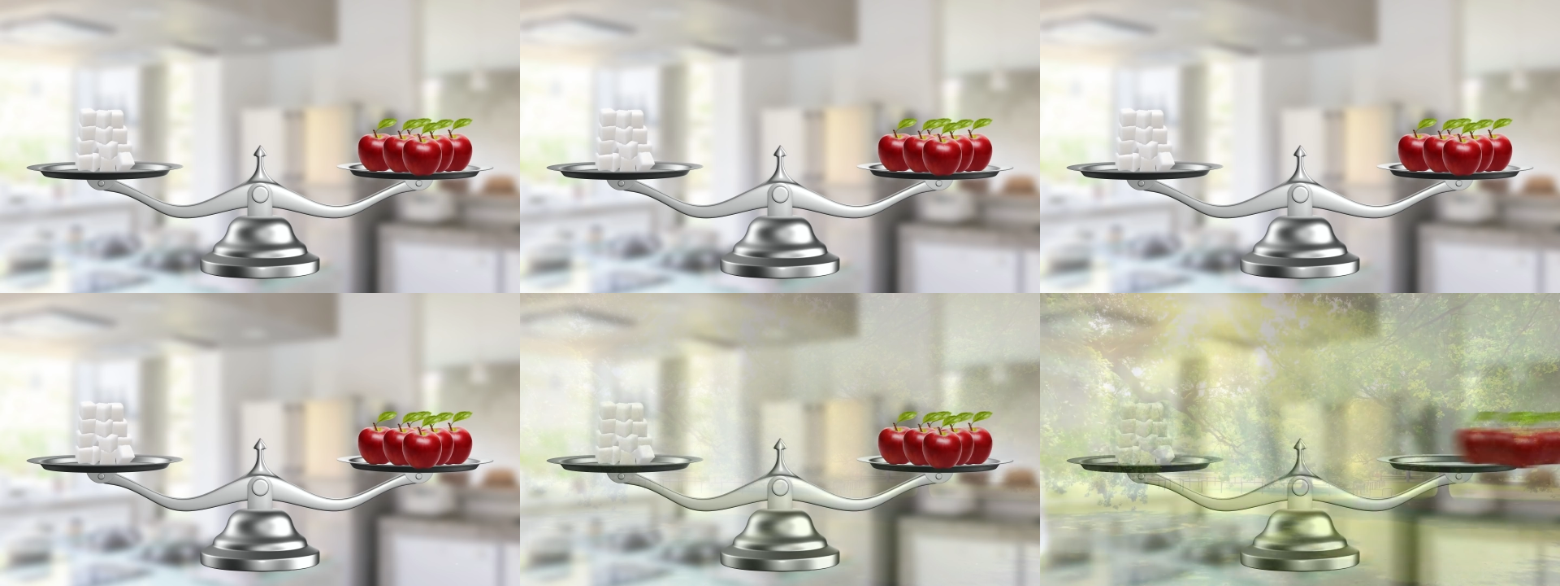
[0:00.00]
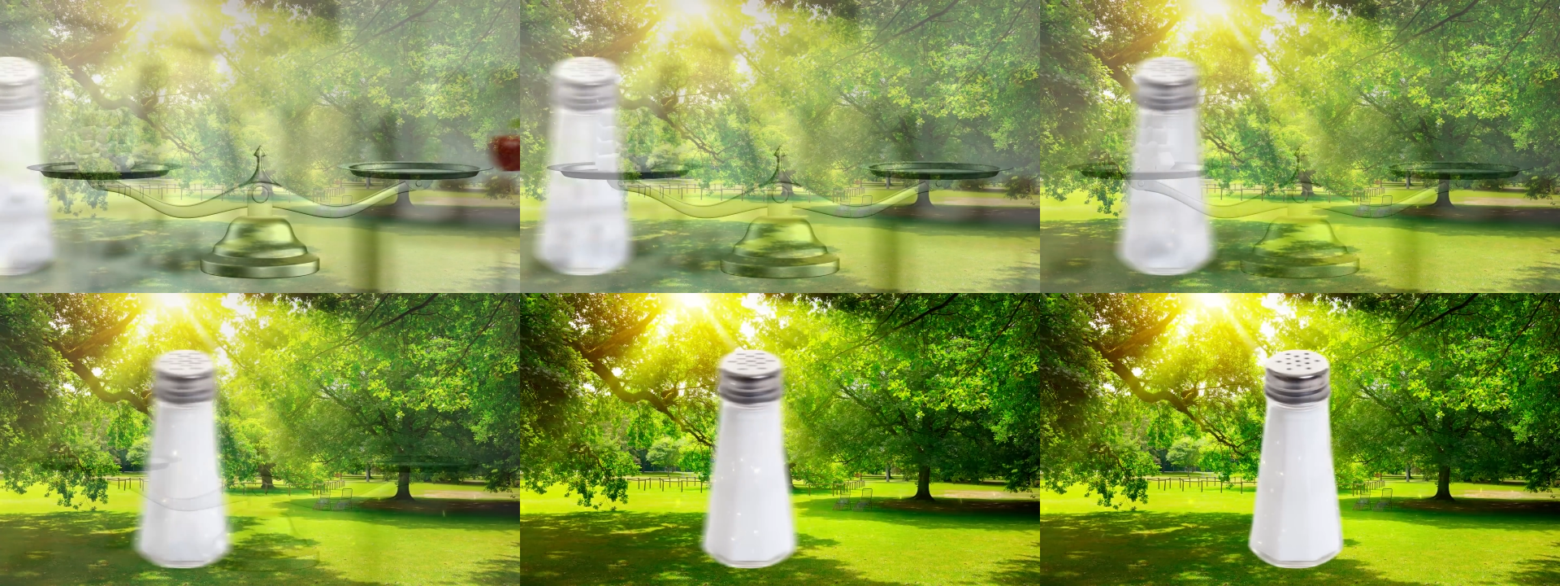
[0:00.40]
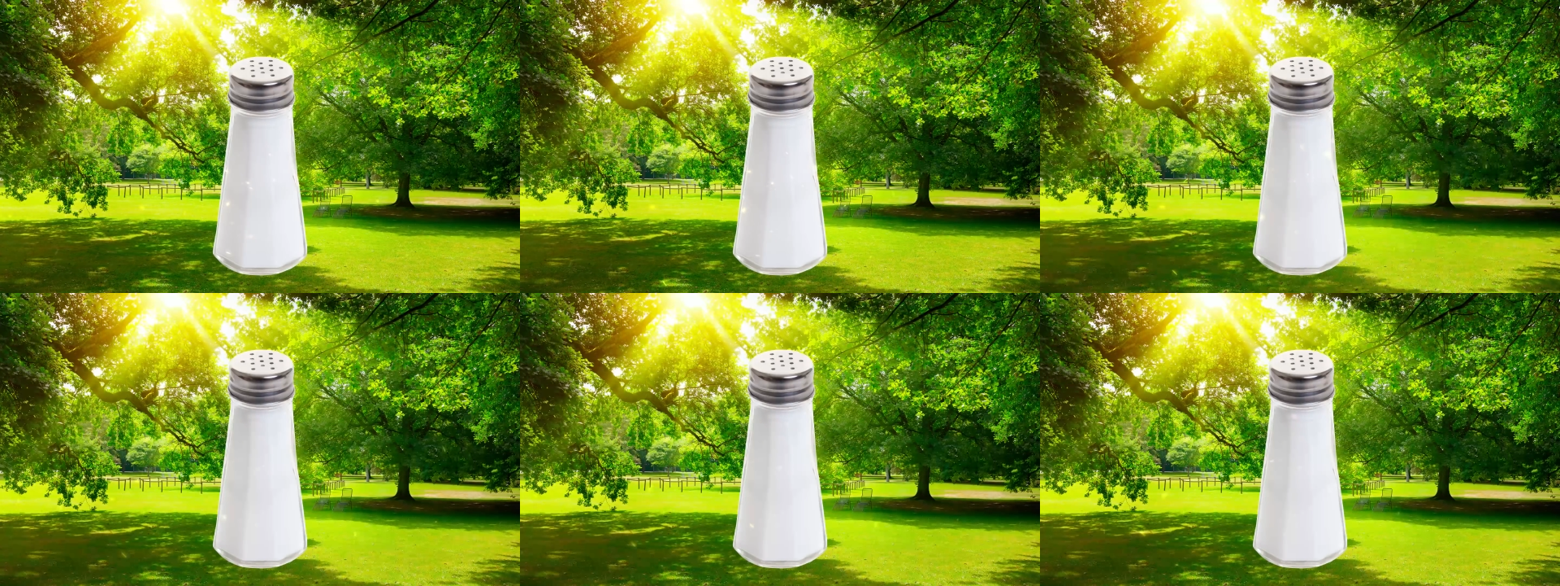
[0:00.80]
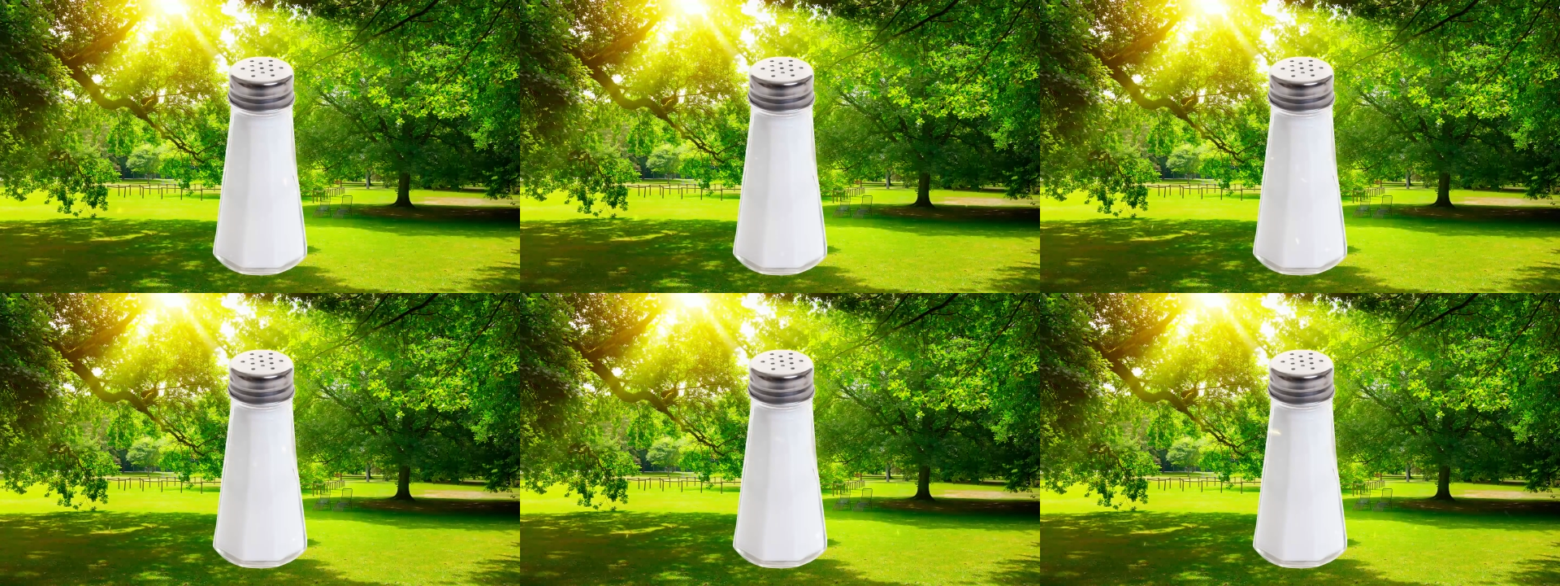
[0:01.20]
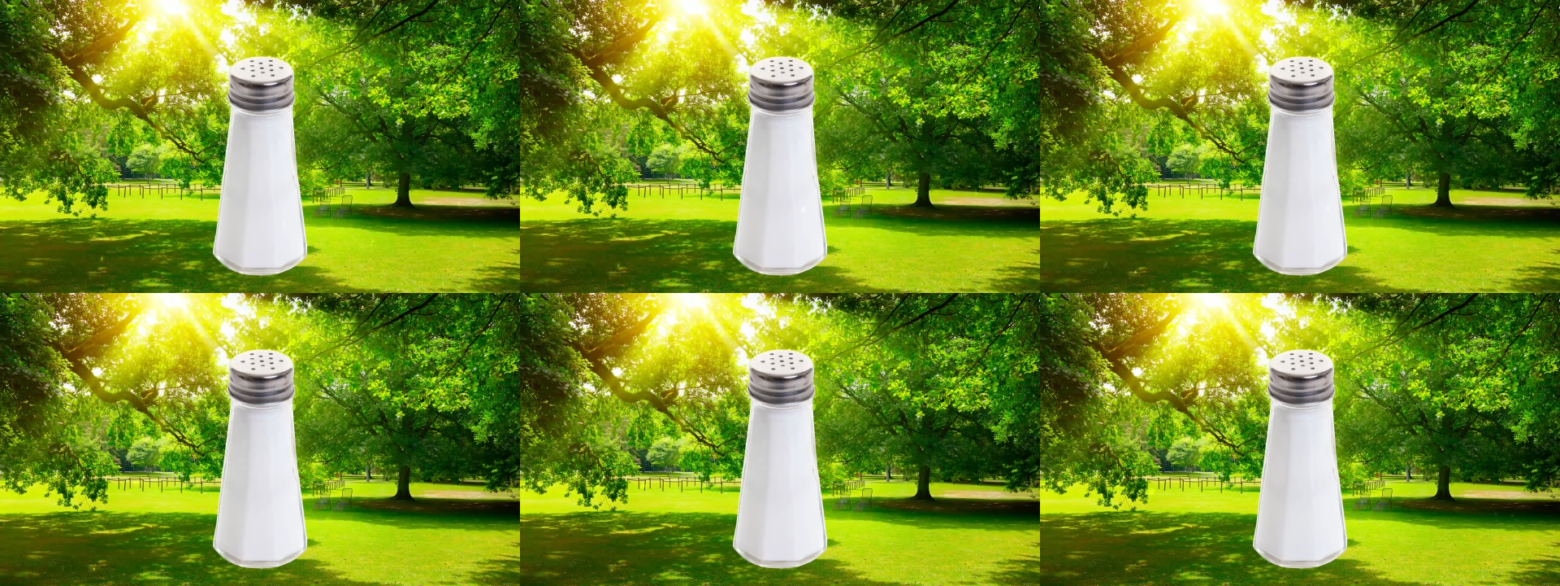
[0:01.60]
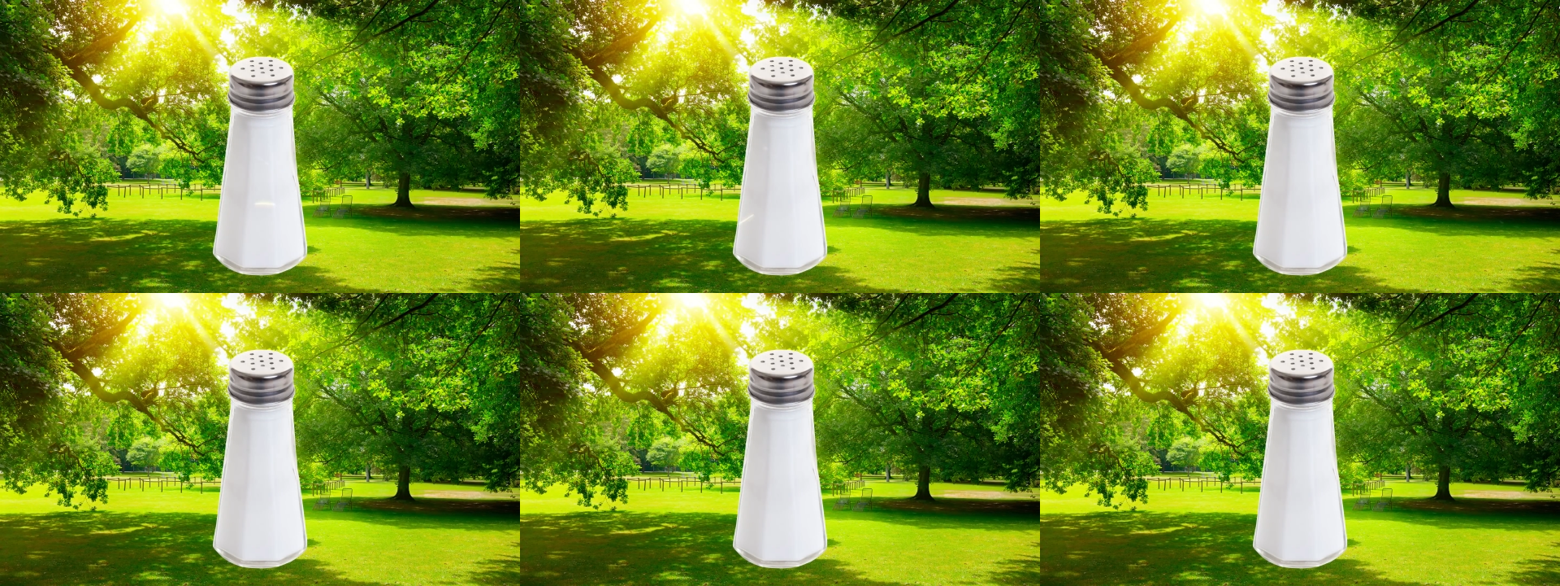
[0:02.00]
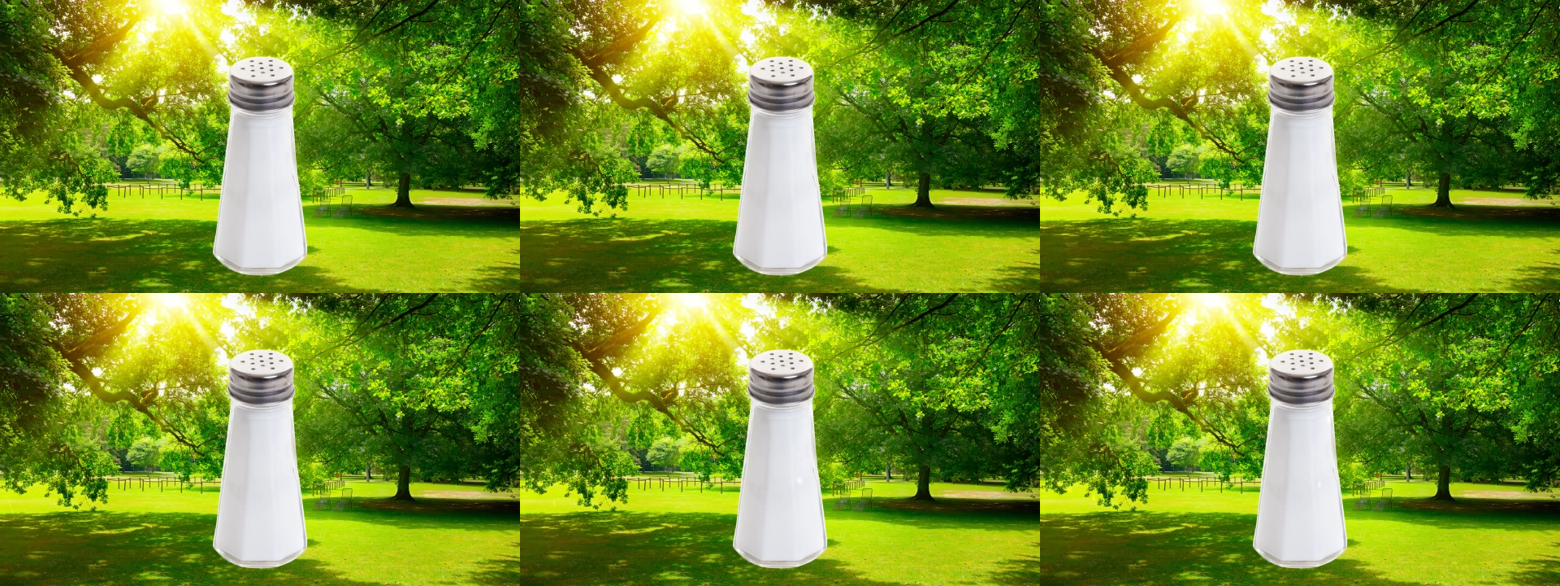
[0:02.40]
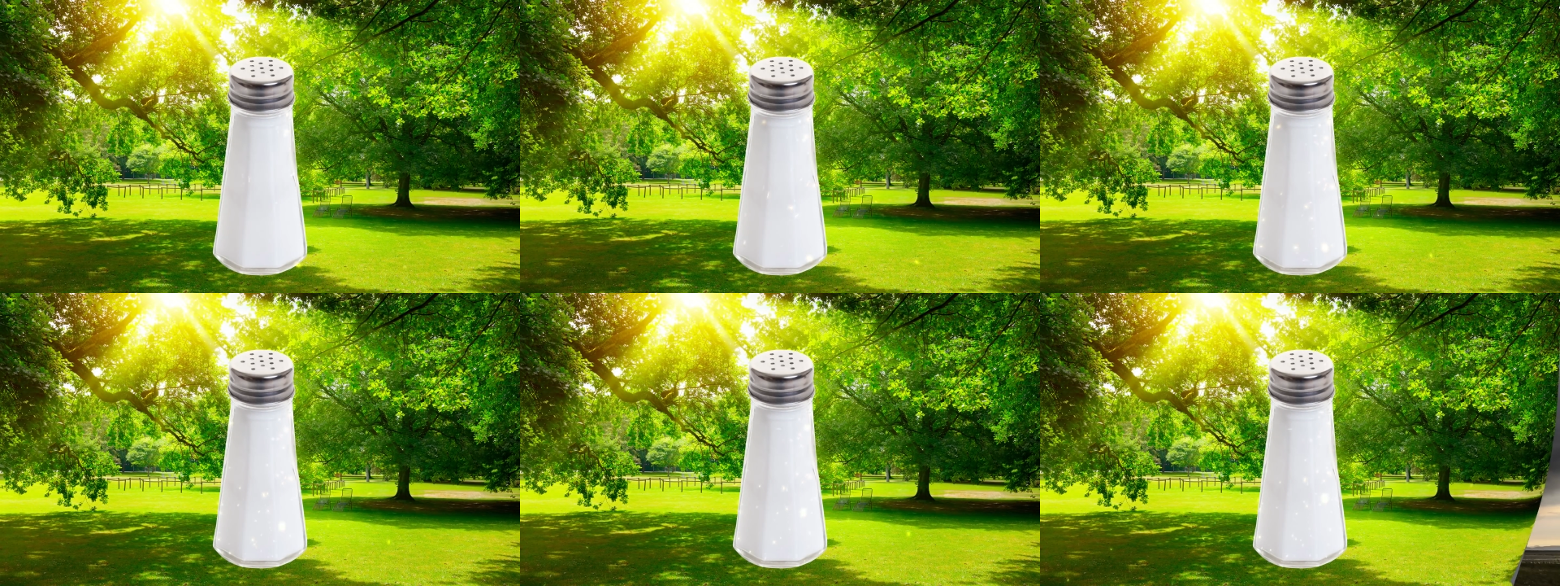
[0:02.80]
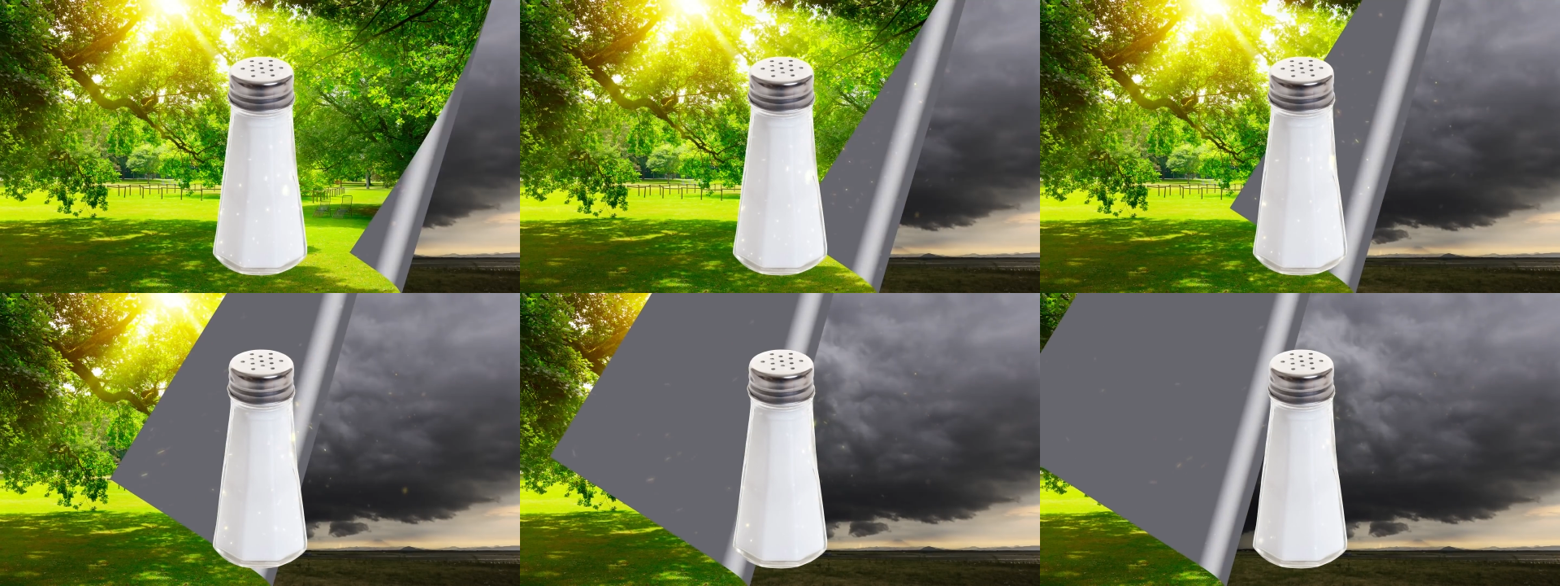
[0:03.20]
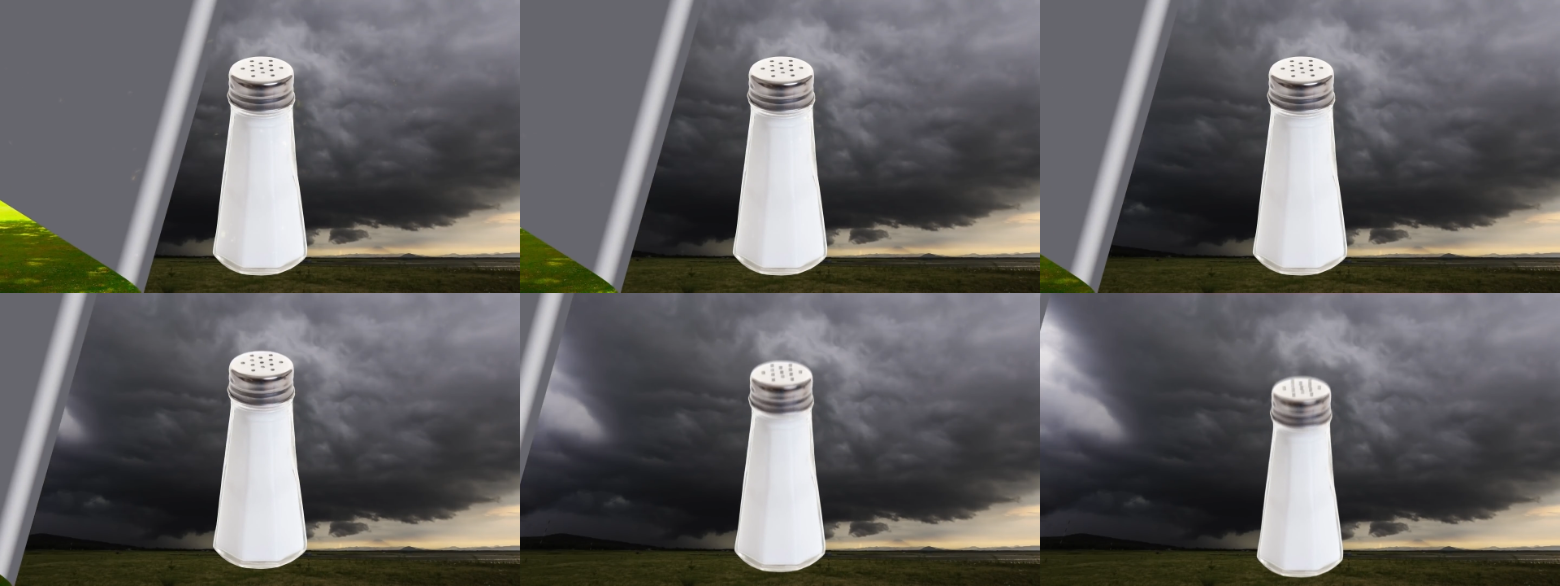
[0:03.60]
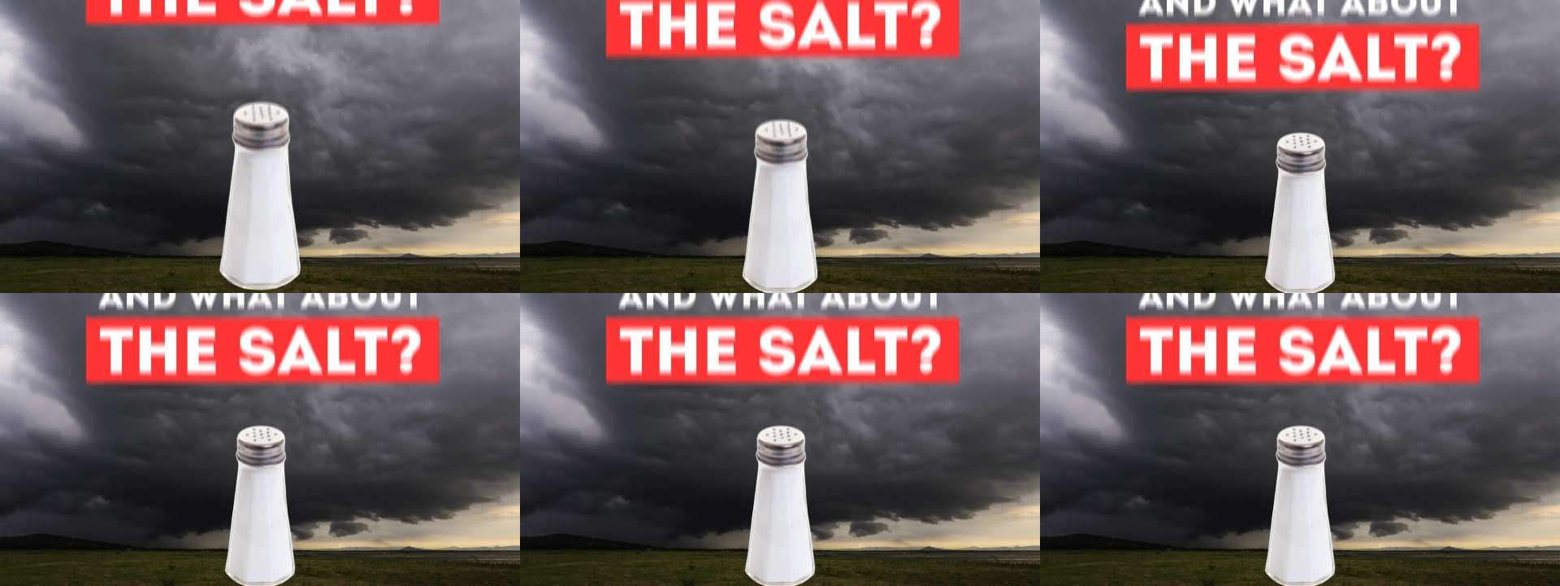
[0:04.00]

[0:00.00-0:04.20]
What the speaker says: No face is visible, so there are no lips to read.